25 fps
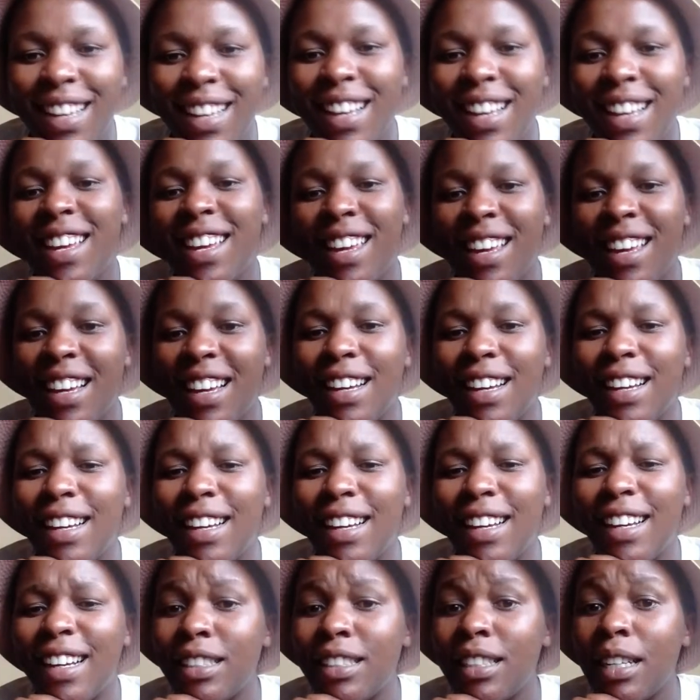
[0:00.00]

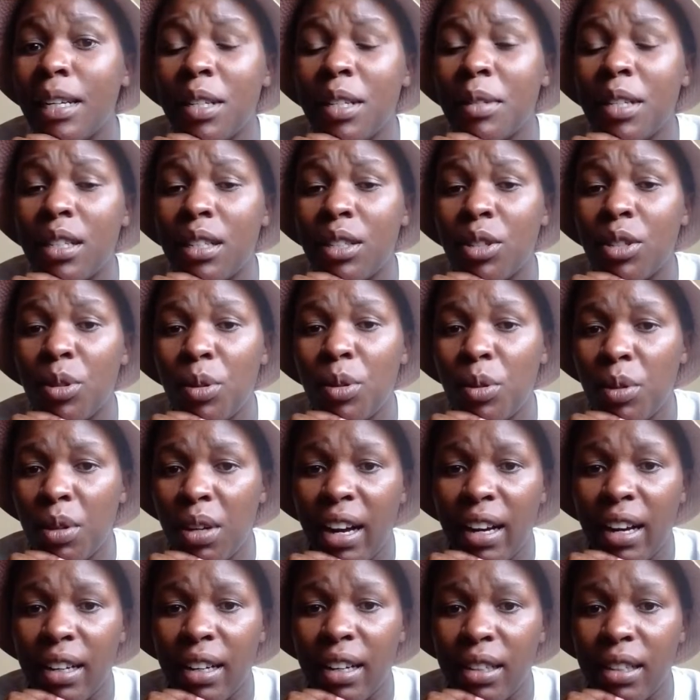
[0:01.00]
Yeah, at times it's so
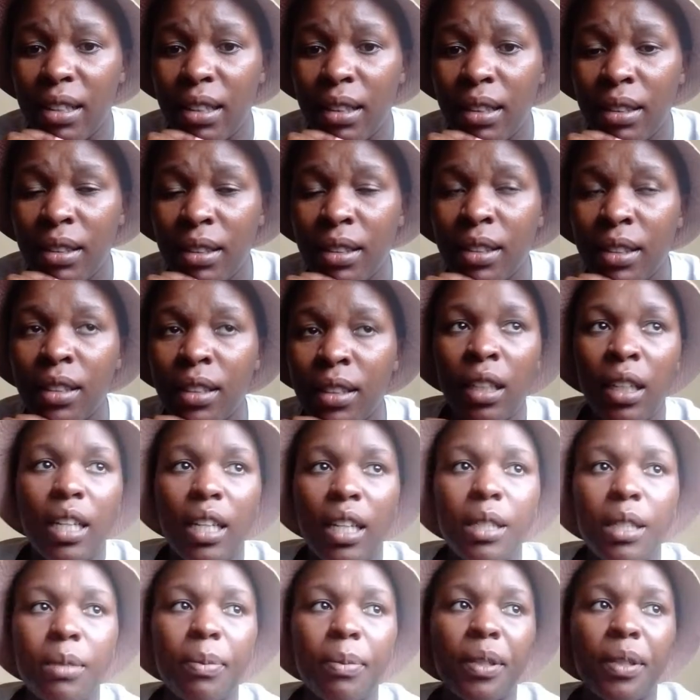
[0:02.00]
hard,
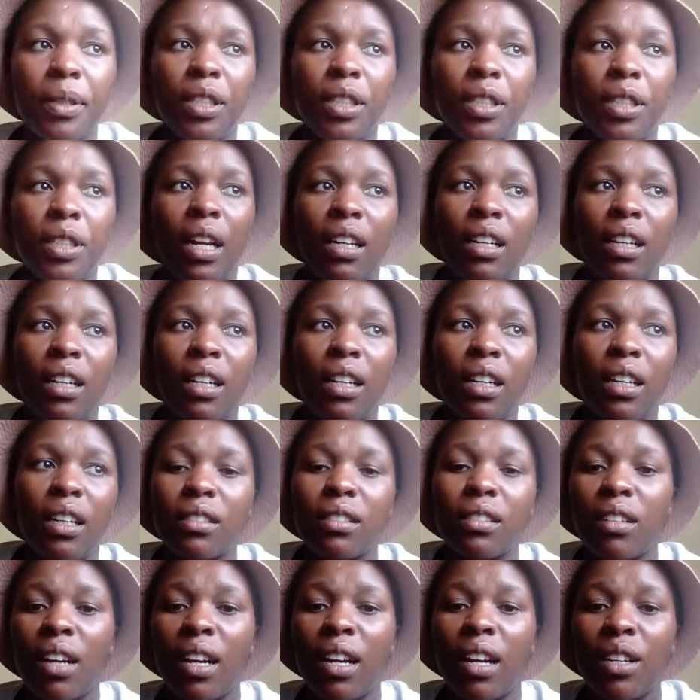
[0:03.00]
especially
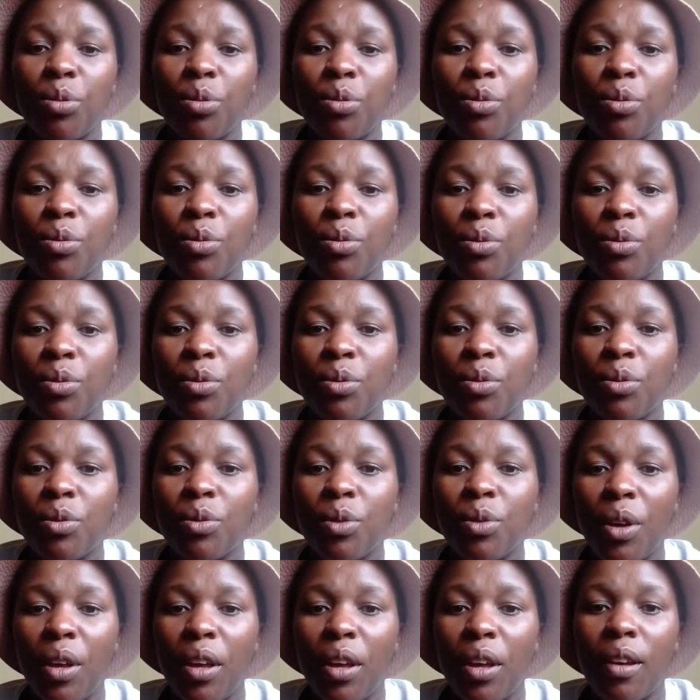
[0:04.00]
trying to,
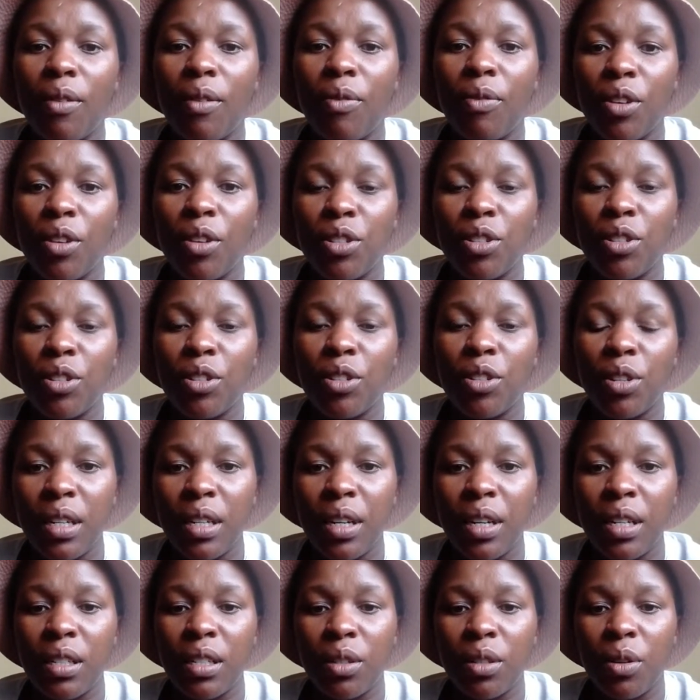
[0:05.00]
if you're trying to
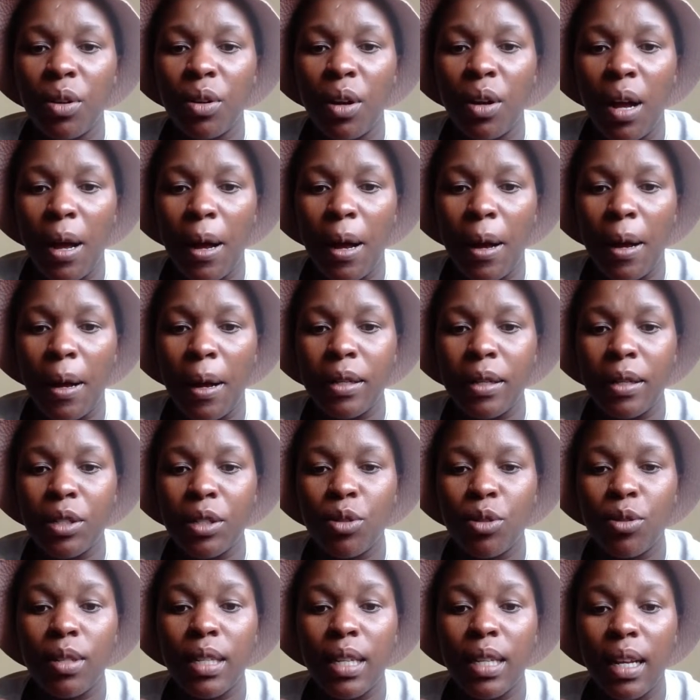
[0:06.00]
create to
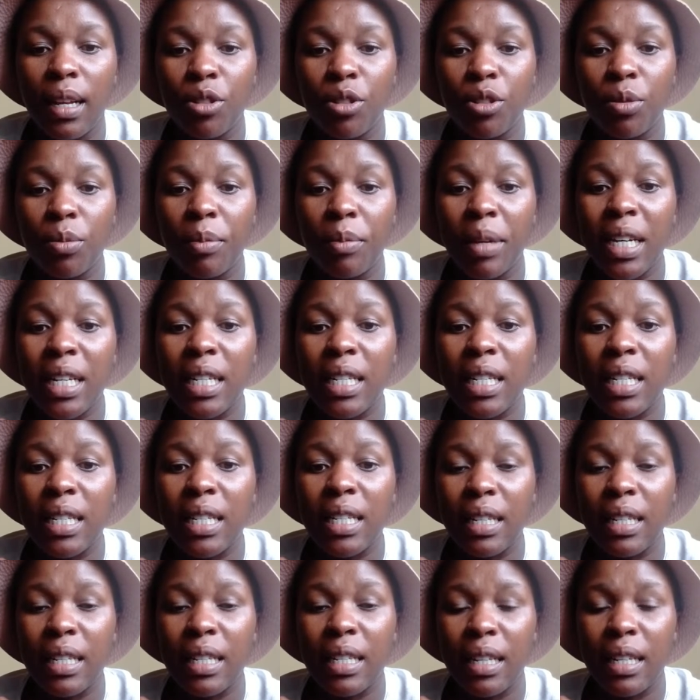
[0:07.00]
sell, to make
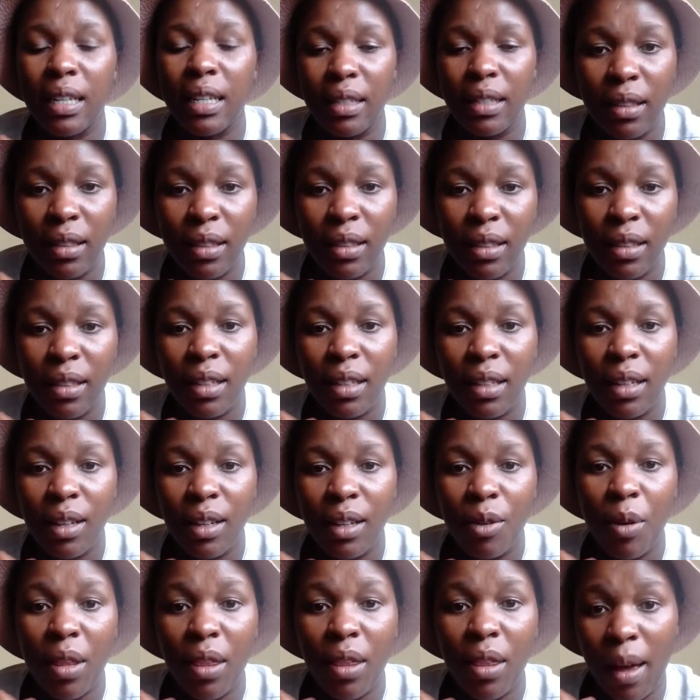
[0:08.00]
sales
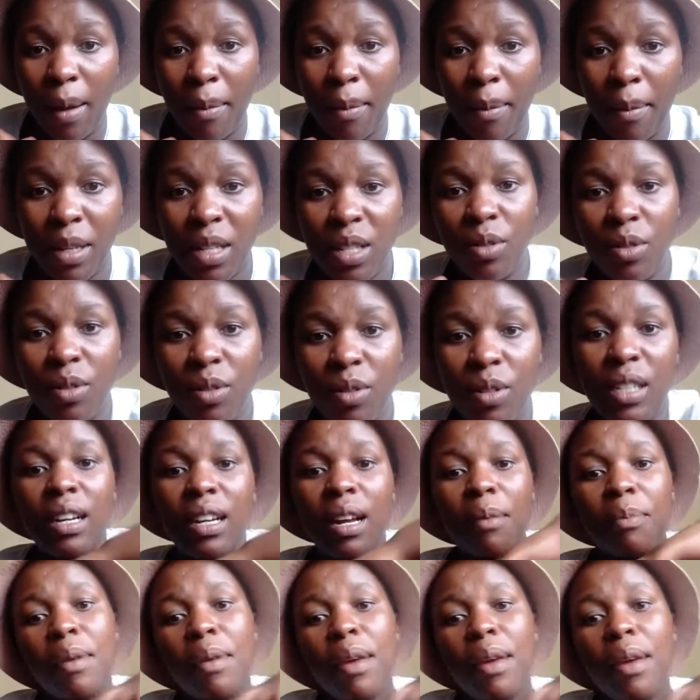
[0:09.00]
with Amazon, it
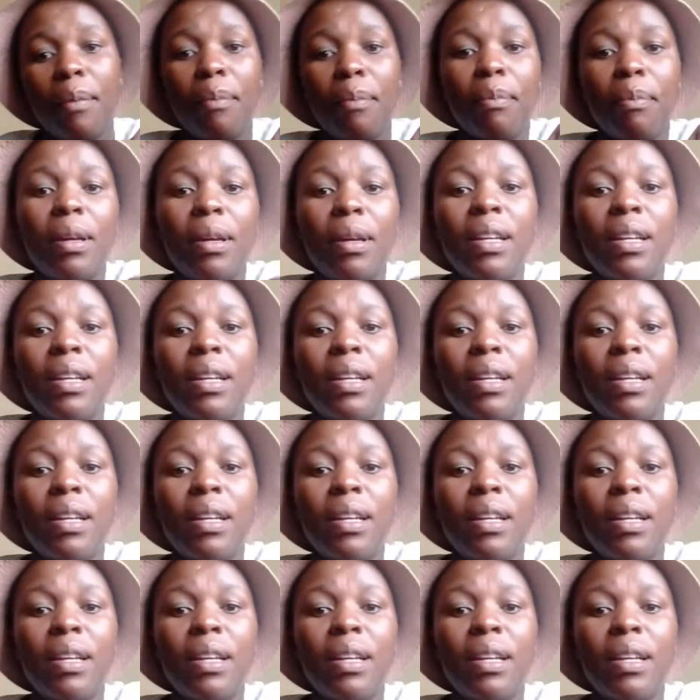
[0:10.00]
can be a bit